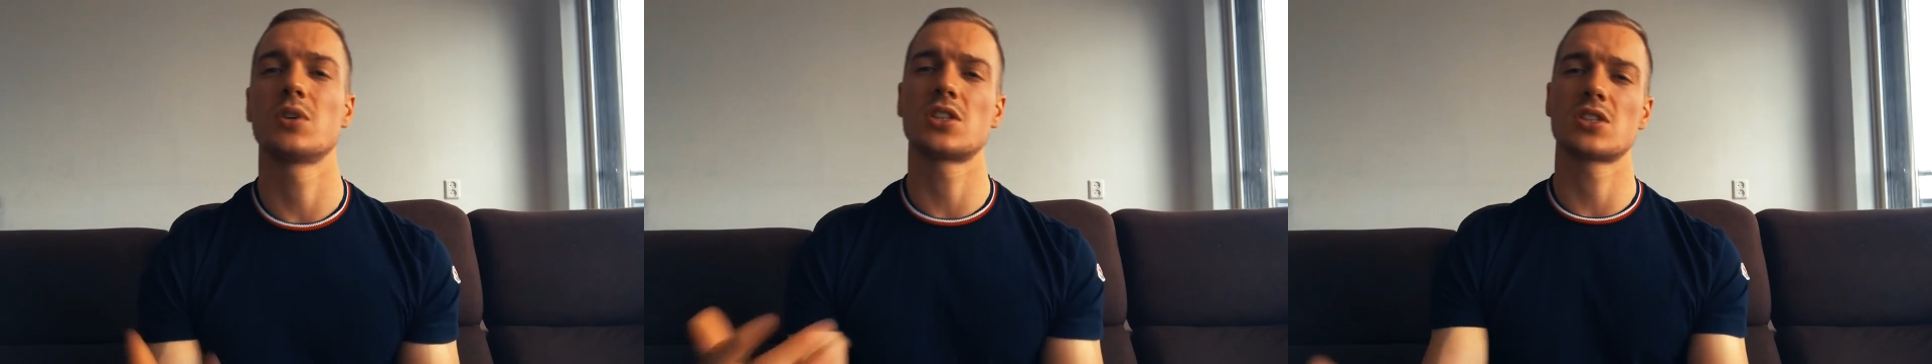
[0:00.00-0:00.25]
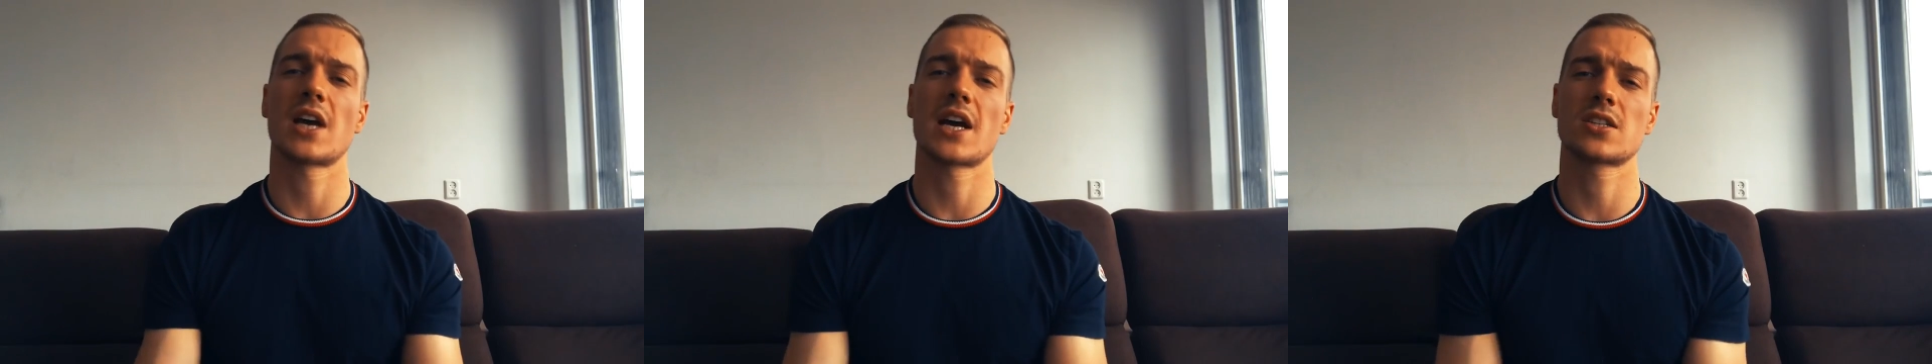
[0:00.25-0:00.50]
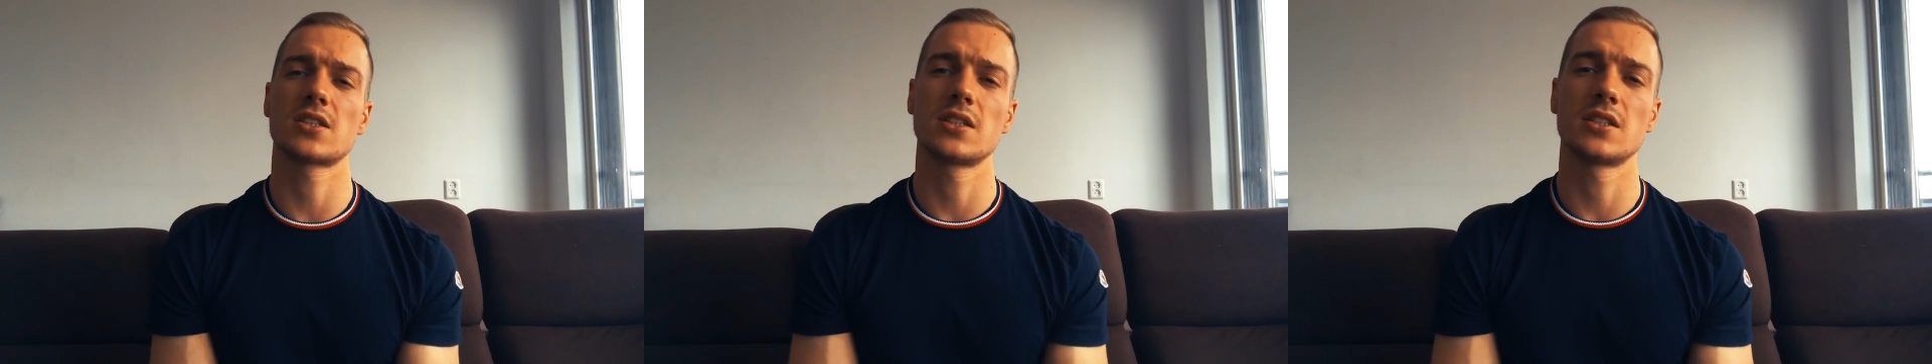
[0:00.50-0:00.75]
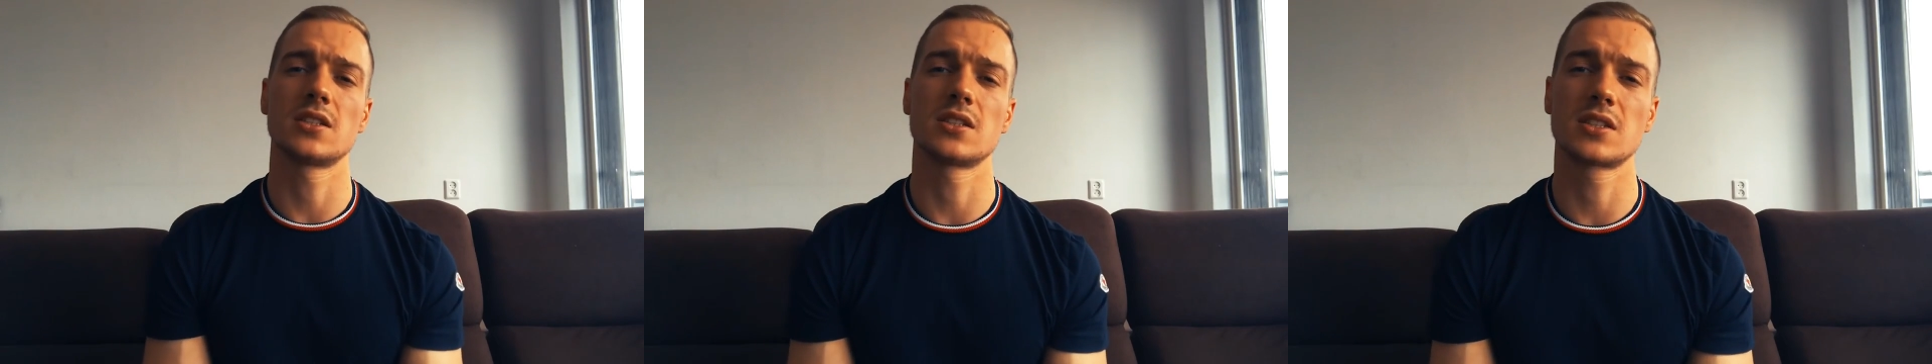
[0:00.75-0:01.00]
which is
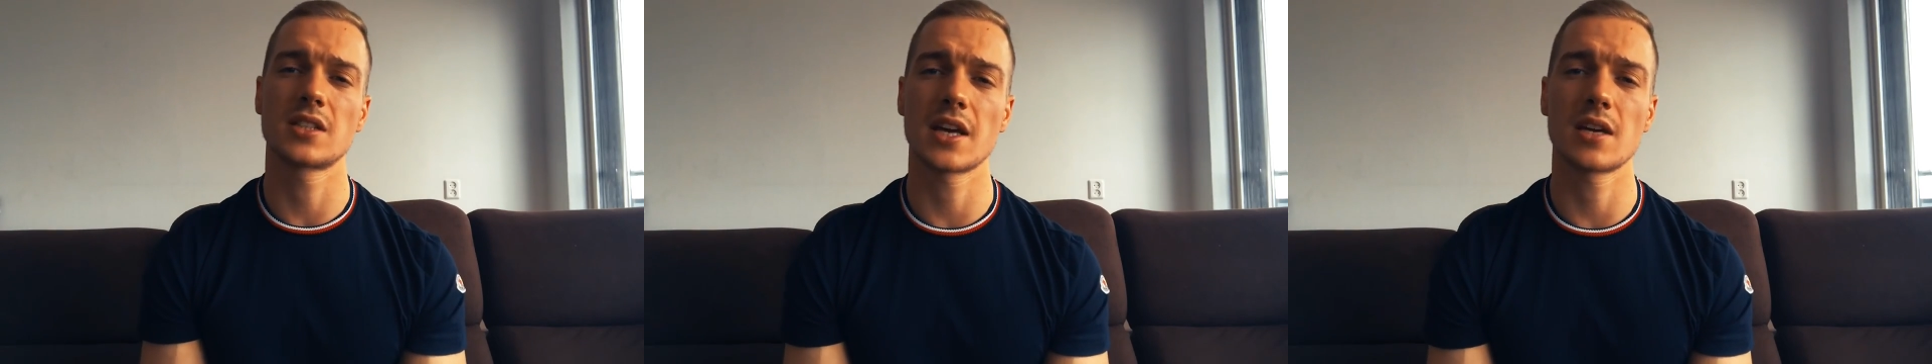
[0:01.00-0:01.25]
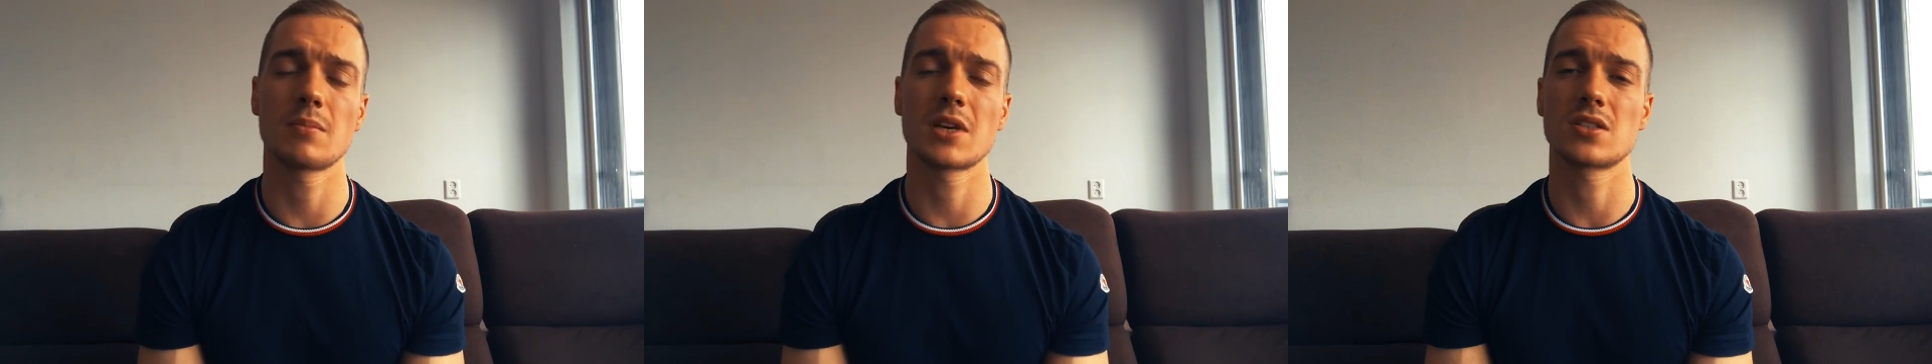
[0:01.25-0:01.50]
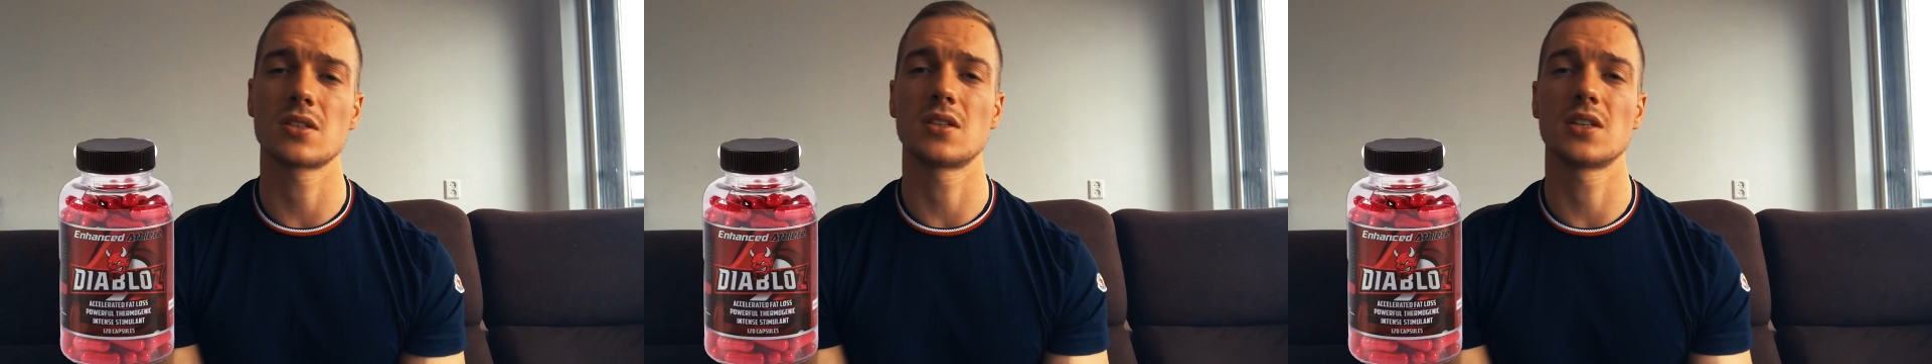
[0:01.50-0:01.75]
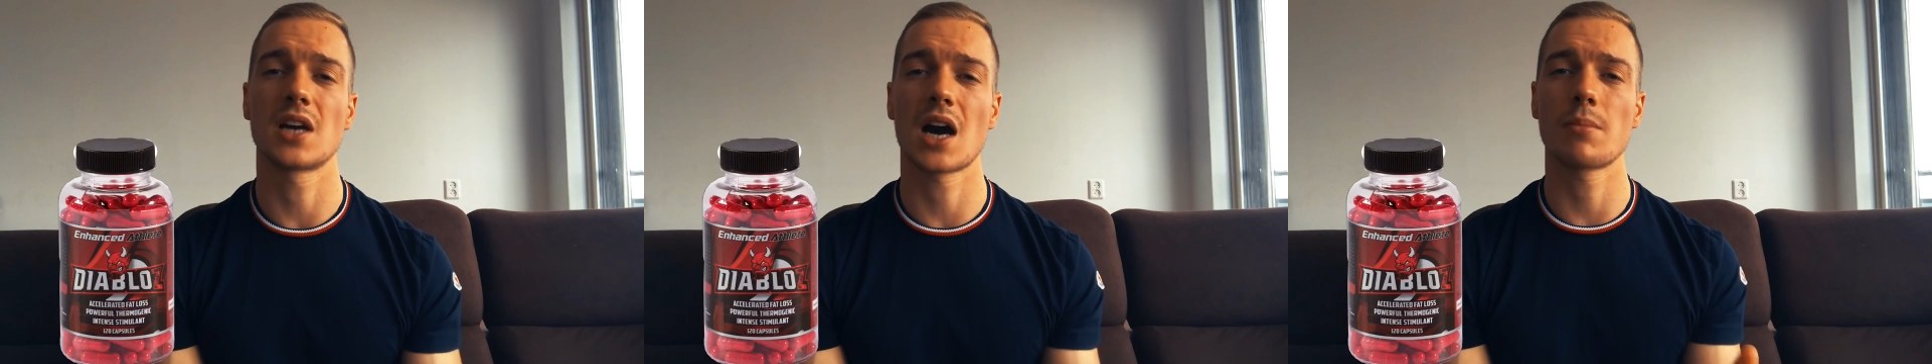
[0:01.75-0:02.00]
actually the same as the
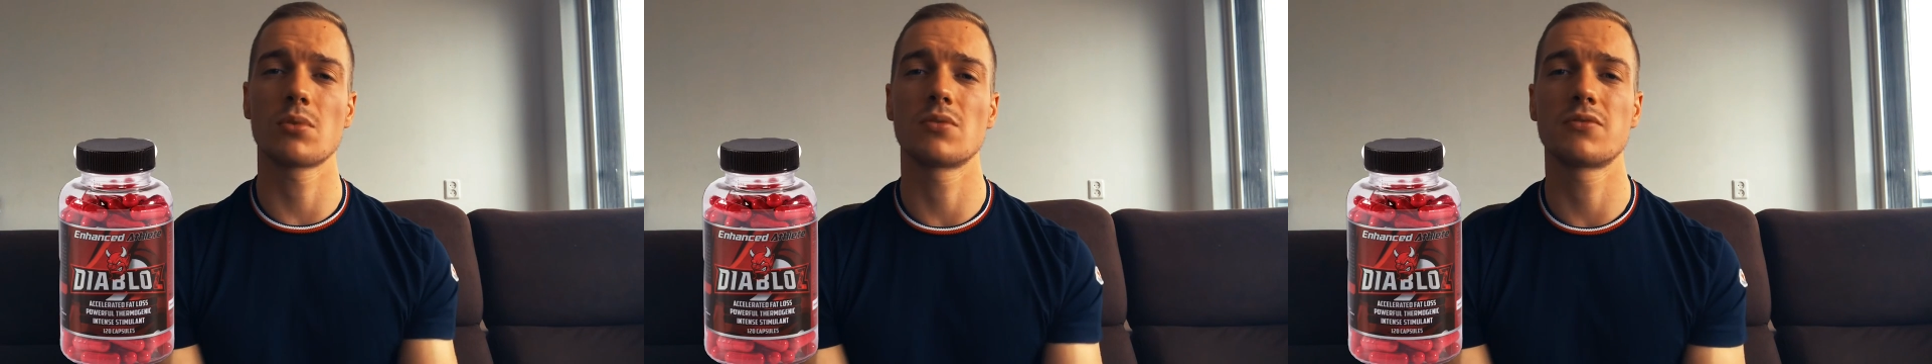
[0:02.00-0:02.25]
Diablo